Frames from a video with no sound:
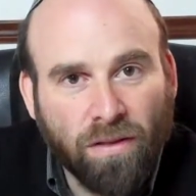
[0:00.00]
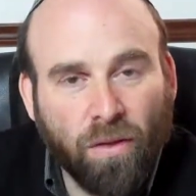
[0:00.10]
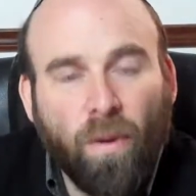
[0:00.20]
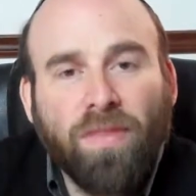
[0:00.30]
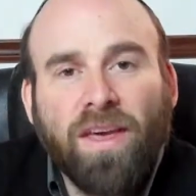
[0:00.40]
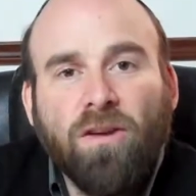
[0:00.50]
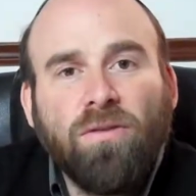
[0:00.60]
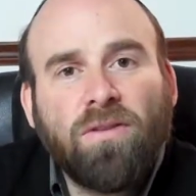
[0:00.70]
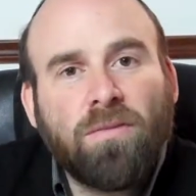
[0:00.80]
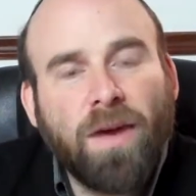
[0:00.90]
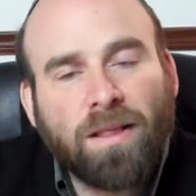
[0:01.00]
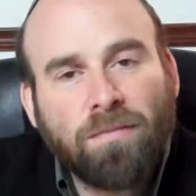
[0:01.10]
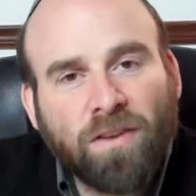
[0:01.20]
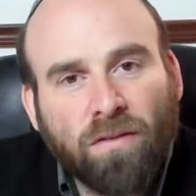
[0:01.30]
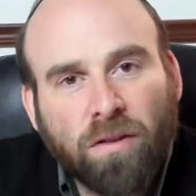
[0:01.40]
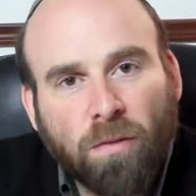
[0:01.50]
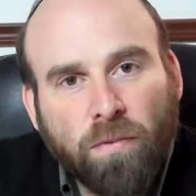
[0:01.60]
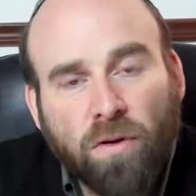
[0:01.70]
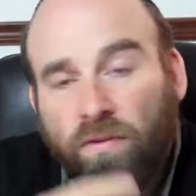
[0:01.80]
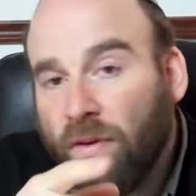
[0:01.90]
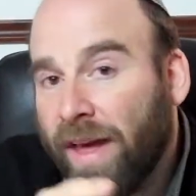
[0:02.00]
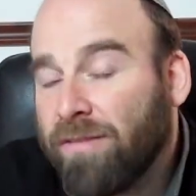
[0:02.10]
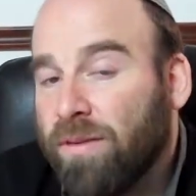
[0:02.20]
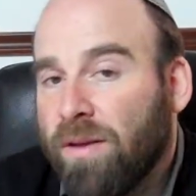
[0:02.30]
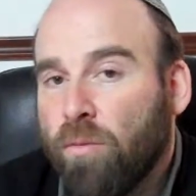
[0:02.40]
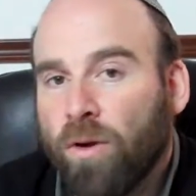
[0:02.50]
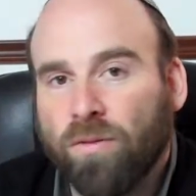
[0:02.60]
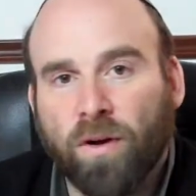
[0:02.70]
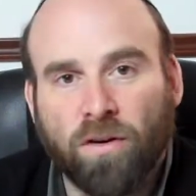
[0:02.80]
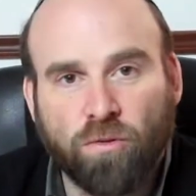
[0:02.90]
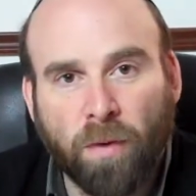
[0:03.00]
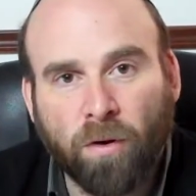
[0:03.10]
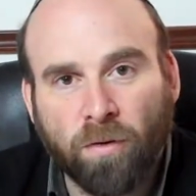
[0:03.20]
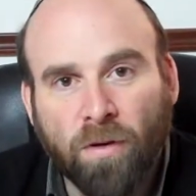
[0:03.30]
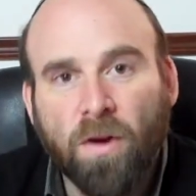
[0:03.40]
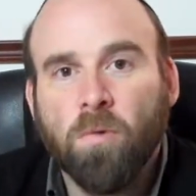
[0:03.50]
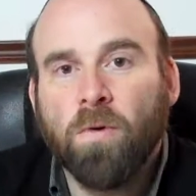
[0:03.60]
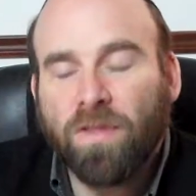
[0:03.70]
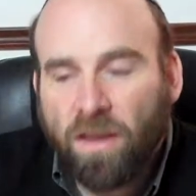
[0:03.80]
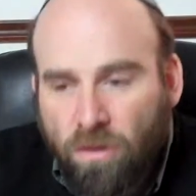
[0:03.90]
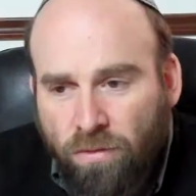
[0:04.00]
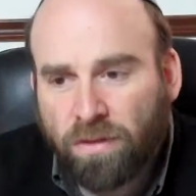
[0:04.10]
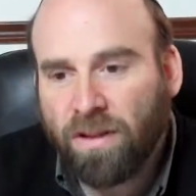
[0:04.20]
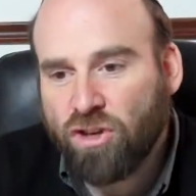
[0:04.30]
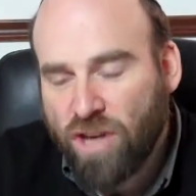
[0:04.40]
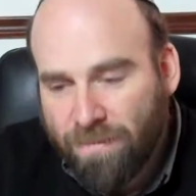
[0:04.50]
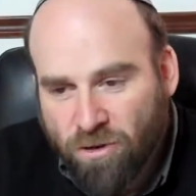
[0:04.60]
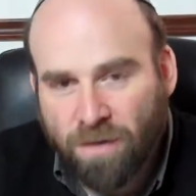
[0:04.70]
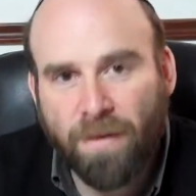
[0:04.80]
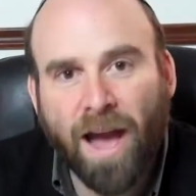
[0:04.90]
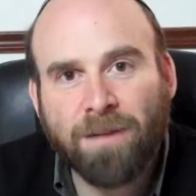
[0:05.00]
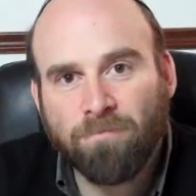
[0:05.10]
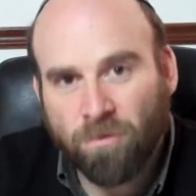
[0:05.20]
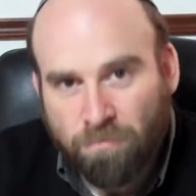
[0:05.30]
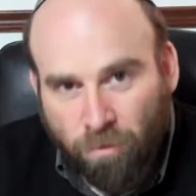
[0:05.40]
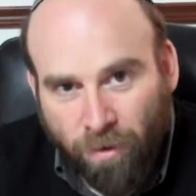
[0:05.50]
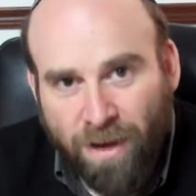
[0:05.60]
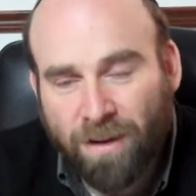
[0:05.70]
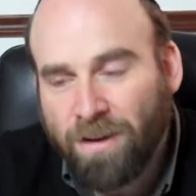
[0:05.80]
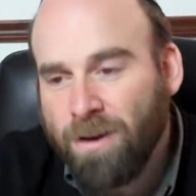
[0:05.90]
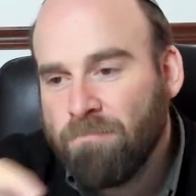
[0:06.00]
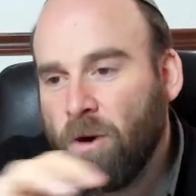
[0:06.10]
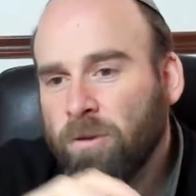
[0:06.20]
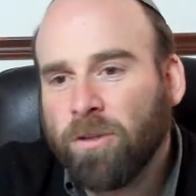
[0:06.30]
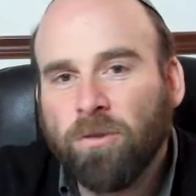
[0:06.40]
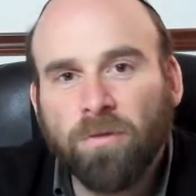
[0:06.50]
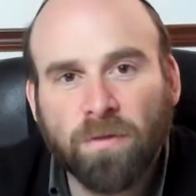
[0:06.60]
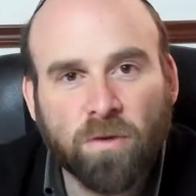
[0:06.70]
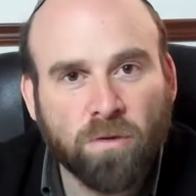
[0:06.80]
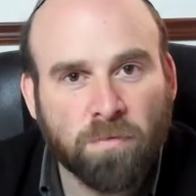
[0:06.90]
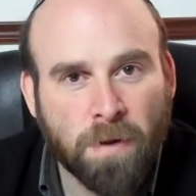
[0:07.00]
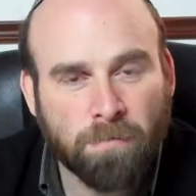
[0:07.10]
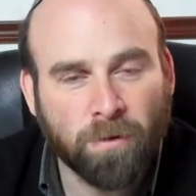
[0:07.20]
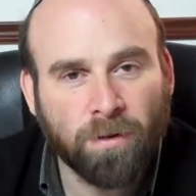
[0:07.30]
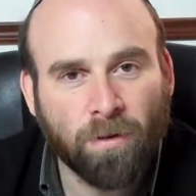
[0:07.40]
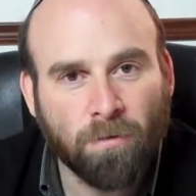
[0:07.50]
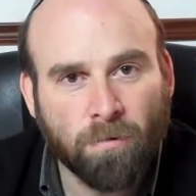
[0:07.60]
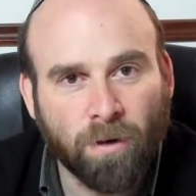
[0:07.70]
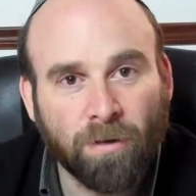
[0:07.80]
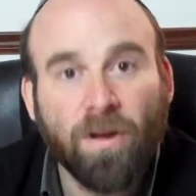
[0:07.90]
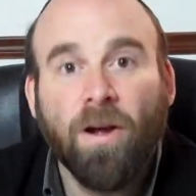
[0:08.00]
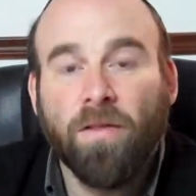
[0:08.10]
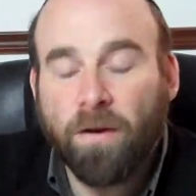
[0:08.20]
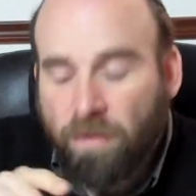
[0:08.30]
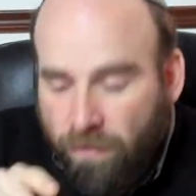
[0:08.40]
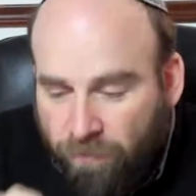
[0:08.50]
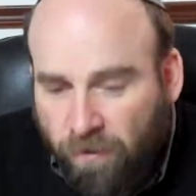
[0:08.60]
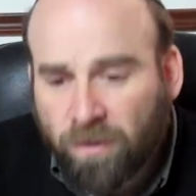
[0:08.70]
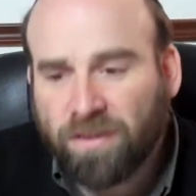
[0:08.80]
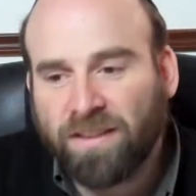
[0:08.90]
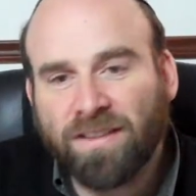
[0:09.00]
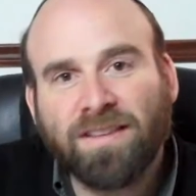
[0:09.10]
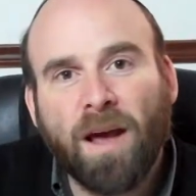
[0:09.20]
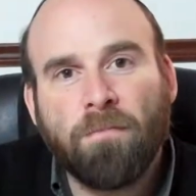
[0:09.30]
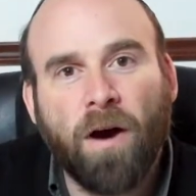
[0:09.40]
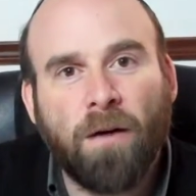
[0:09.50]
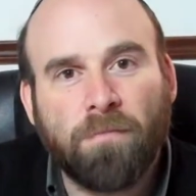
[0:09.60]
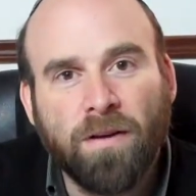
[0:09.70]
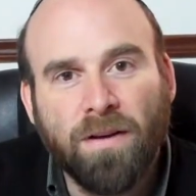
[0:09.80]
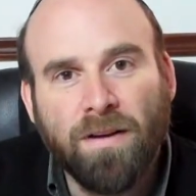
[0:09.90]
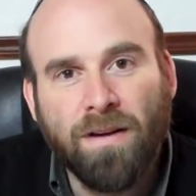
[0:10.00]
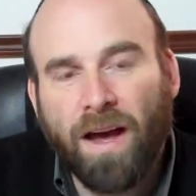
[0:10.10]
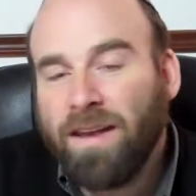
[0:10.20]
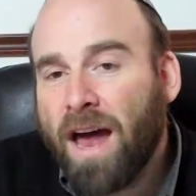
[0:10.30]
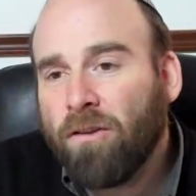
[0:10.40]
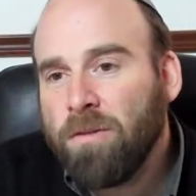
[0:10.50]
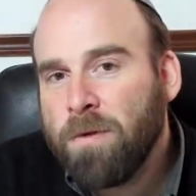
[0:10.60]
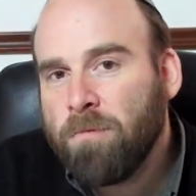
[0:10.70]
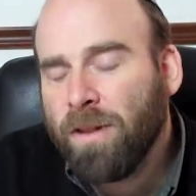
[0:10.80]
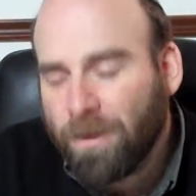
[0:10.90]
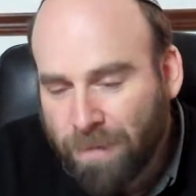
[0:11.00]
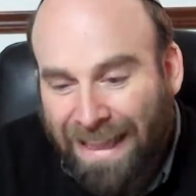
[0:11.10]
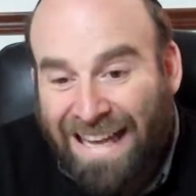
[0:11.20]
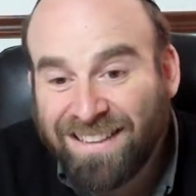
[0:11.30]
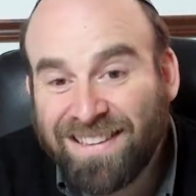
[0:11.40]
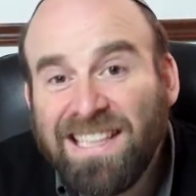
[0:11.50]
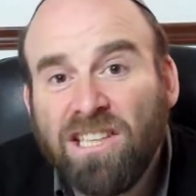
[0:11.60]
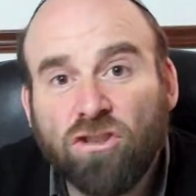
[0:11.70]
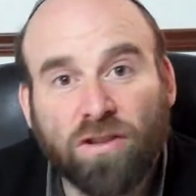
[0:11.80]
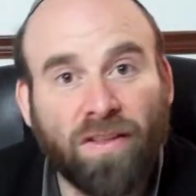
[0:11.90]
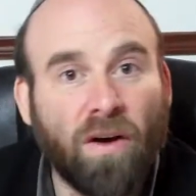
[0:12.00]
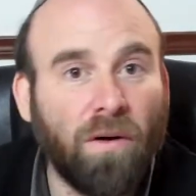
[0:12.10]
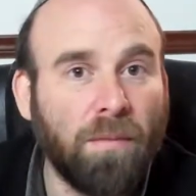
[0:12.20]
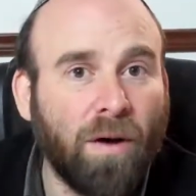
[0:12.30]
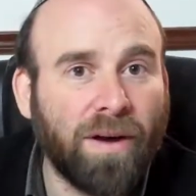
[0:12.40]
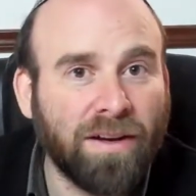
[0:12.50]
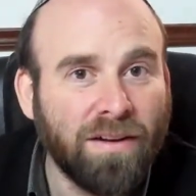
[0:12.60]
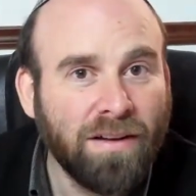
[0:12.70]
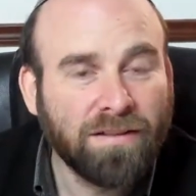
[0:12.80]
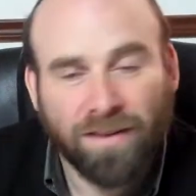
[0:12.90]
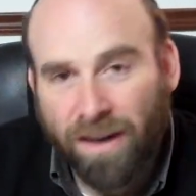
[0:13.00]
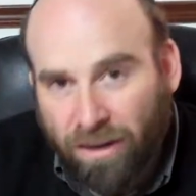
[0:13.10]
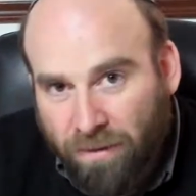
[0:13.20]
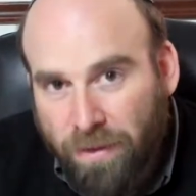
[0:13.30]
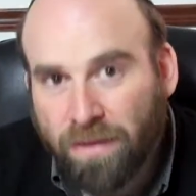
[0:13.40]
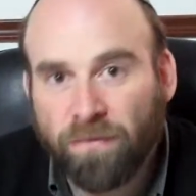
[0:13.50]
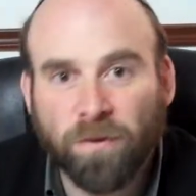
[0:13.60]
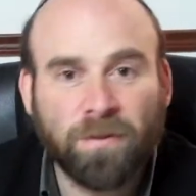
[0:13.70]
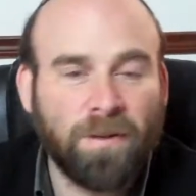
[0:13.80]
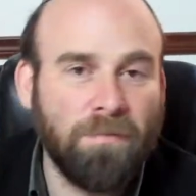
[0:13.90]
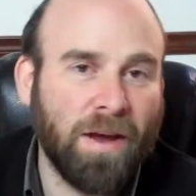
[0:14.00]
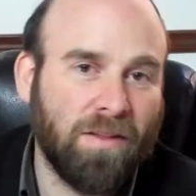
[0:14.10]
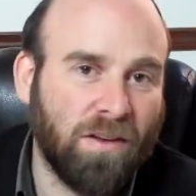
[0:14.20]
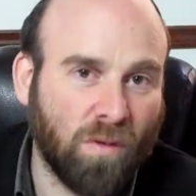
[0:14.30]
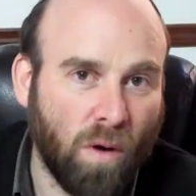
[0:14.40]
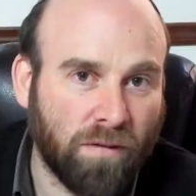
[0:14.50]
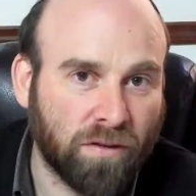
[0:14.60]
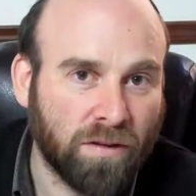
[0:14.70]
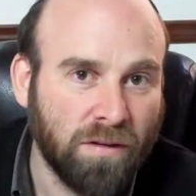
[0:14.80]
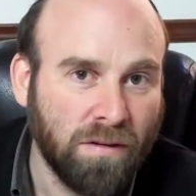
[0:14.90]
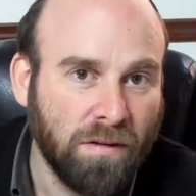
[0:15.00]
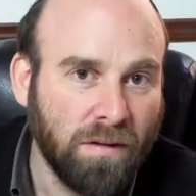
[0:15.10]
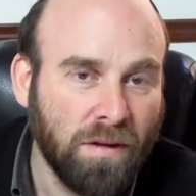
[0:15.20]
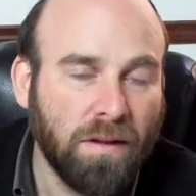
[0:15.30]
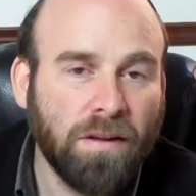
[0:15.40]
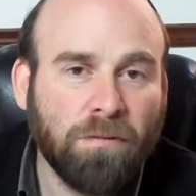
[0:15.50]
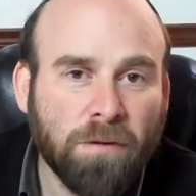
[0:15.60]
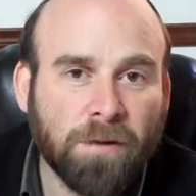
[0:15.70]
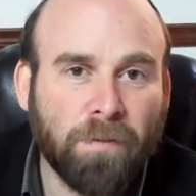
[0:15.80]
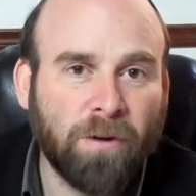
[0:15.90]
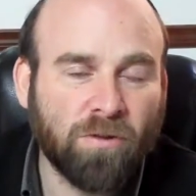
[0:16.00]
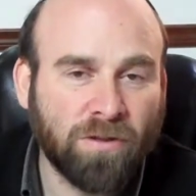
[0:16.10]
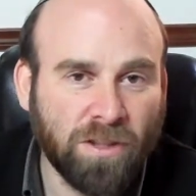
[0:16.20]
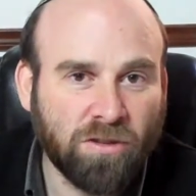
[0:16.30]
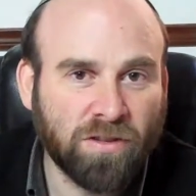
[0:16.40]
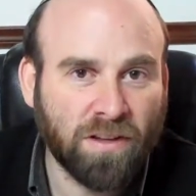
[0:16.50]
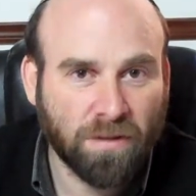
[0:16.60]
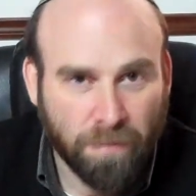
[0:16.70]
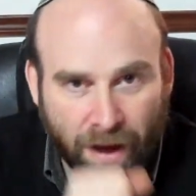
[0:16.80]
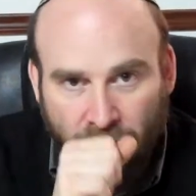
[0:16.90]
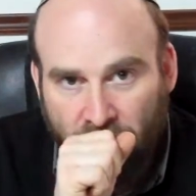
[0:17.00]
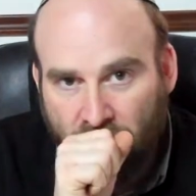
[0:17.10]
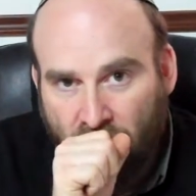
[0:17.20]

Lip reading: What they used to make themselves look beautiful, that's what they brought to HaKadosh Baruch Hu. What they used, l'shem shamayim, to bring multitudes of Jewish people into the world, they were the first to step up and not only be willing, but lay siege to the Ol Moed so that it could be the first to make this offer. This week's Parsha teaches us about